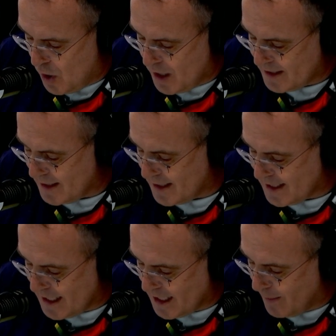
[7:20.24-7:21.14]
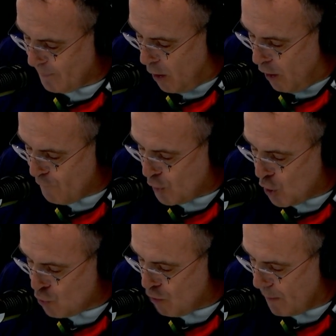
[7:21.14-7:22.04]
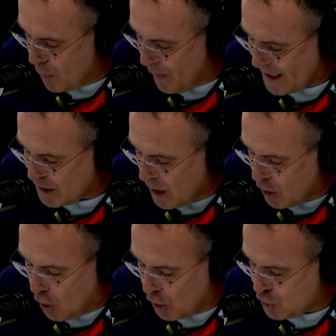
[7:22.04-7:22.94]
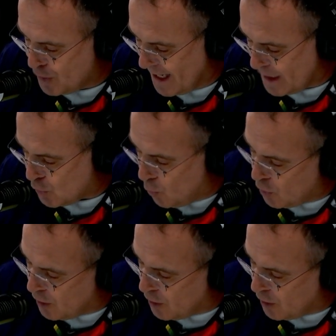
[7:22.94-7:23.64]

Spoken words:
word is a synonym of corroborate, contradict or